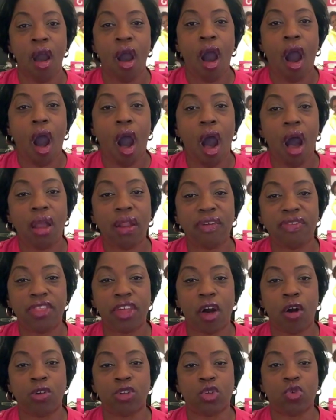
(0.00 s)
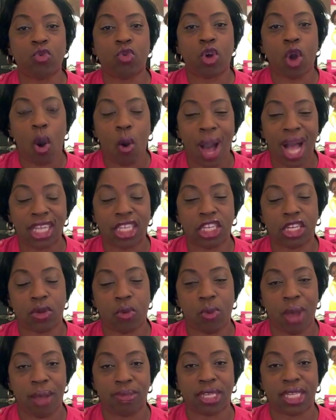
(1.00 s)
all of those who go out to the
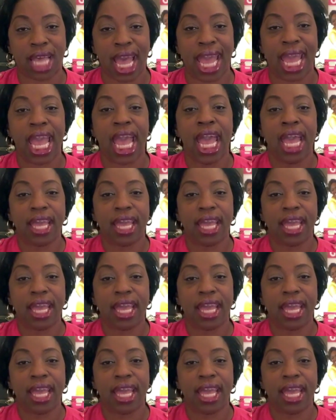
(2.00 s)
website,